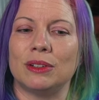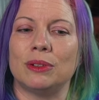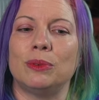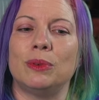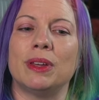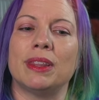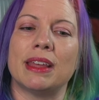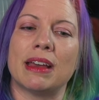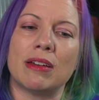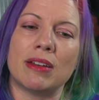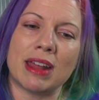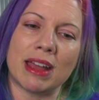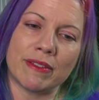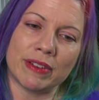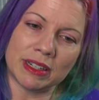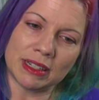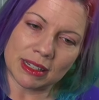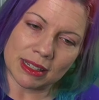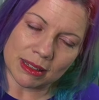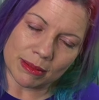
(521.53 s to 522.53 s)
without
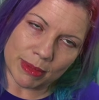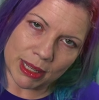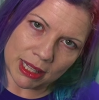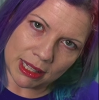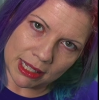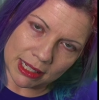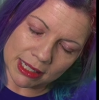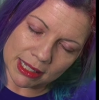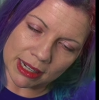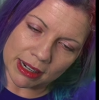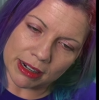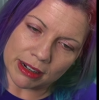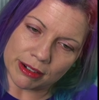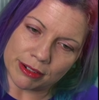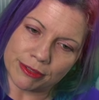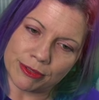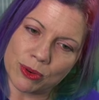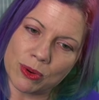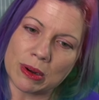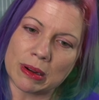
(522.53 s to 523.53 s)
having to submit the entire
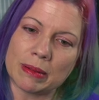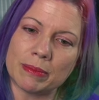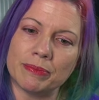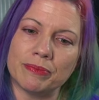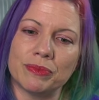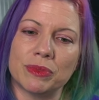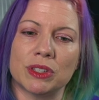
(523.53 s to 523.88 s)
form.